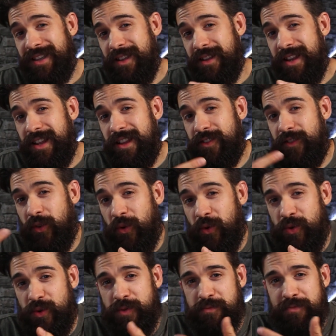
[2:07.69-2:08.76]
you need to
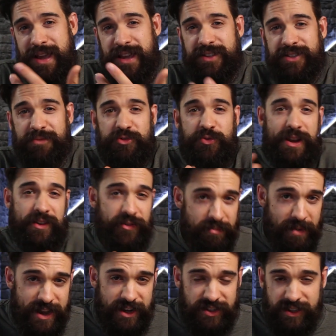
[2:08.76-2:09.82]
make some
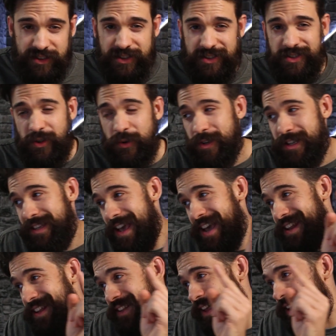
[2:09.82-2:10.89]
transformations to
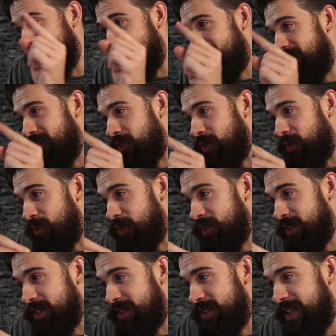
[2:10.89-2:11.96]
get it into
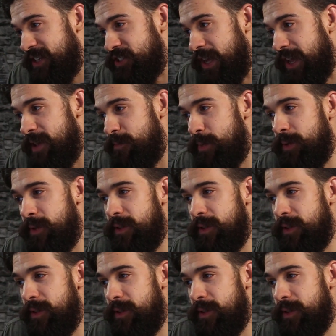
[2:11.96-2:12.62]
this shape